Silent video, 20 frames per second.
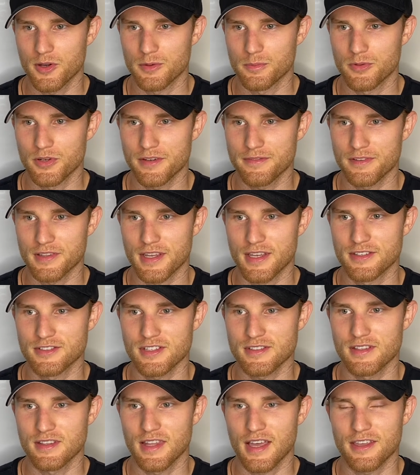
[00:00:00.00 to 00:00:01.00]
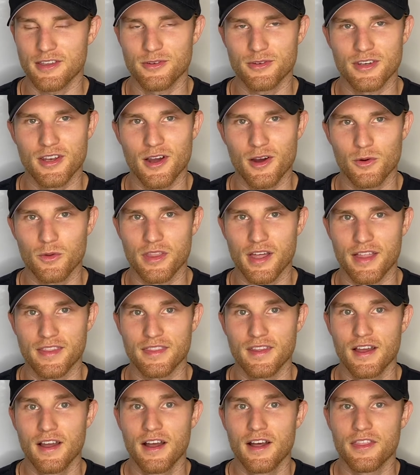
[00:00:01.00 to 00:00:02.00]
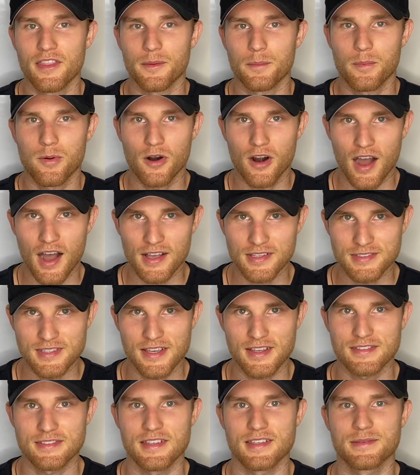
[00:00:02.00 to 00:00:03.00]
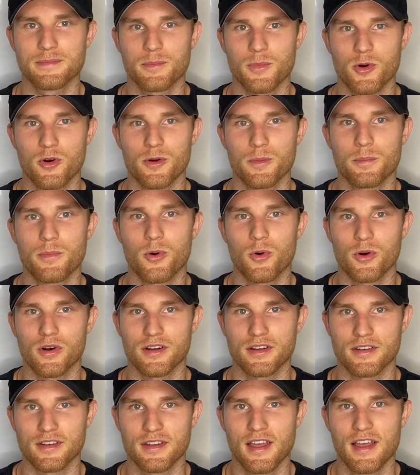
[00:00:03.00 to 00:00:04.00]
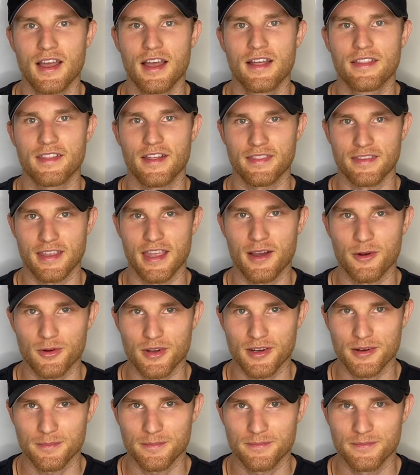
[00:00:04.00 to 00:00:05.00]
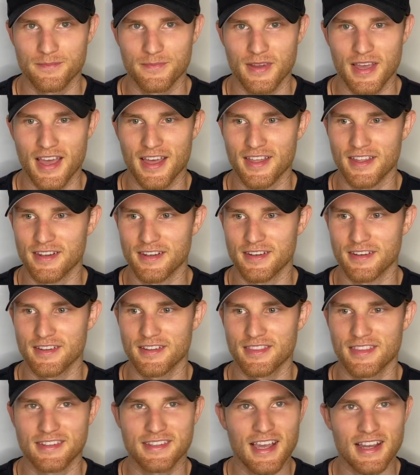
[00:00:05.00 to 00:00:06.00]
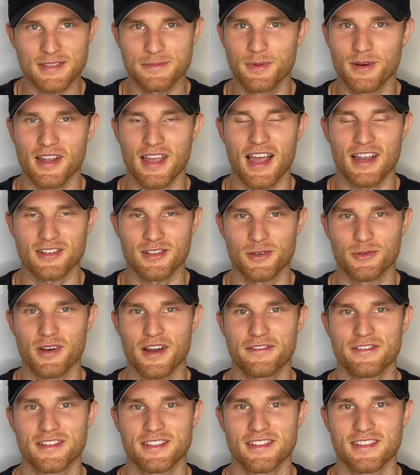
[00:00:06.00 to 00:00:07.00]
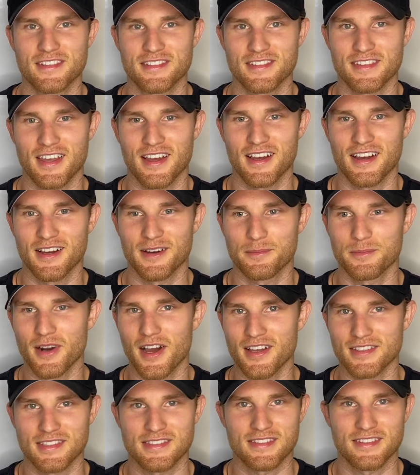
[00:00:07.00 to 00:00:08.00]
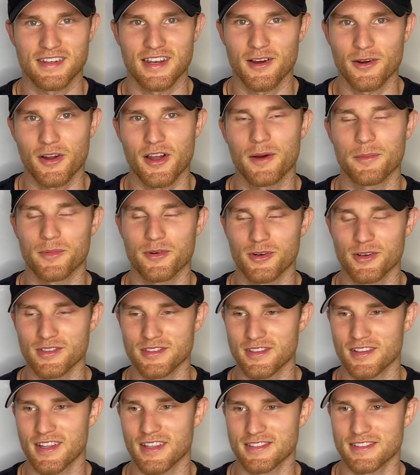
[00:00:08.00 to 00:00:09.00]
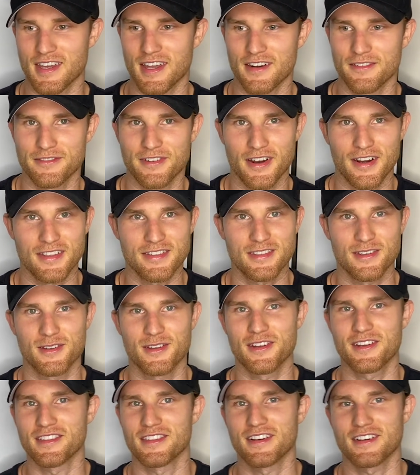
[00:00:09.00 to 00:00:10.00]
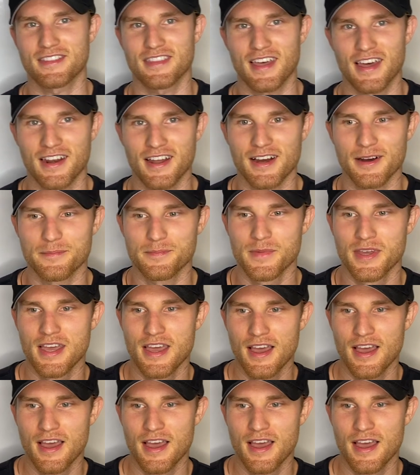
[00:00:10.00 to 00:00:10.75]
it briefly and just let you know that the process is more important than the outcome. And the textbook actually references process and outcome goals, so that's kind of funny, so you can look that up.